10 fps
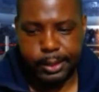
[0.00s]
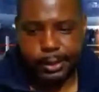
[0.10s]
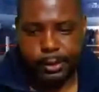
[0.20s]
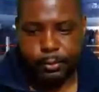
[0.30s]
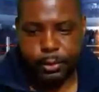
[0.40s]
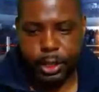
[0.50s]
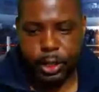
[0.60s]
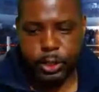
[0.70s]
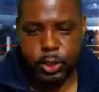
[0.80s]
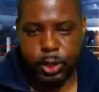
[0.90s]
for those
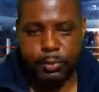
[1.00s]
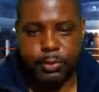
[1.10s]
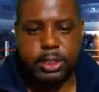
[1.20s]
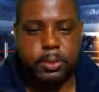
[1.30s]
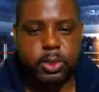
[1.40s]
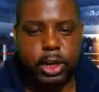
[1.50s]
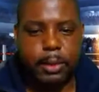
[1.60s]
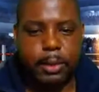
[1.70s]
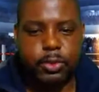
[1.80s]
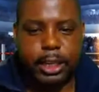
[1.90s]
of you who haven't subscribed,
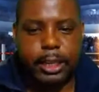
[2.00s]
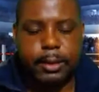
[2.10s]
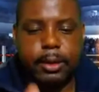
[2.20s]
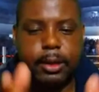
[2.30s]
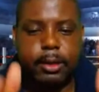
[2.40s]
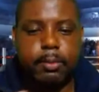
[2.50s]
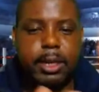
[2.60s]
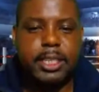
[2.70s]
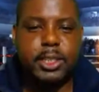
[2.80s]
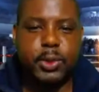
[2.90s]
please
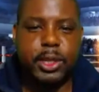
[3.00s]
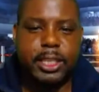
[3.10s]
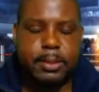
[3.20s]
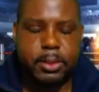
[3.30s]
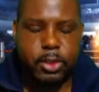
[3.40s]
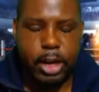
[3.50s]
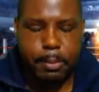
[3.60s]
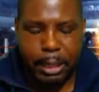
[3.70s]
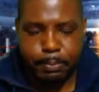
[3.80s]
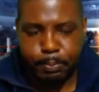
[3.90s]
do hit the subscribe
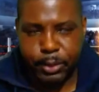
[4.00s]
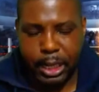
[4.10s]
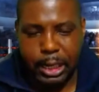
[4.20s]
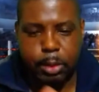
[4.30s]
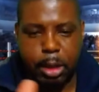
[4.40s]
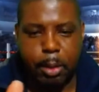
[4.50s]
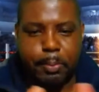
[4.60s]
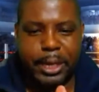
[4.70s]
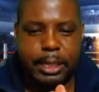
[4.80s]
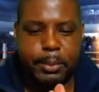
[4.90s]
button. A little bit about
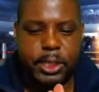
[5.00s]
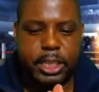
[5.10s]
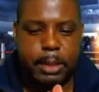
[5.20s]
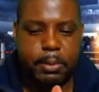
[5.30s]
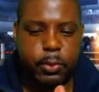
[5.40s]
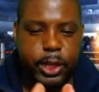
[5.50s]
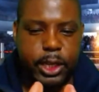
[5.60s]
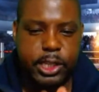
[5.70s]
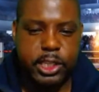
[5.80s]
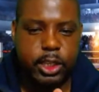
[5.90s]
BWTM before we
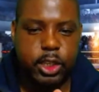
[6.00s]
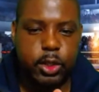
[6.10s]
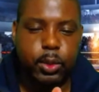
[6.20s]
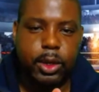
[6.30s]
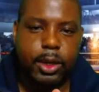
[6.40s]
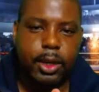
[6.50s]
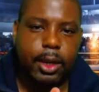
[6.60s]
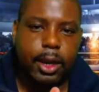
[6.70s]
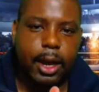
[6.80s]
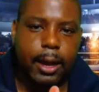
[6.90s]
continue.
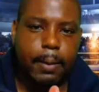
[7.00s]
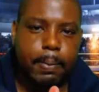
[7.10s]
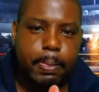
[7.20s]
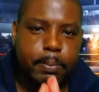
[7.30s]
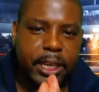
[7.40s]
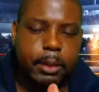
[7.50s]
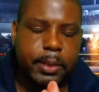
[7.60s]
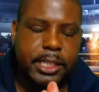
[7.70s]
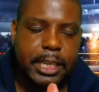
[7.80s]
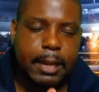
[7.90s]

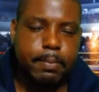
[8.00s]
BWTM,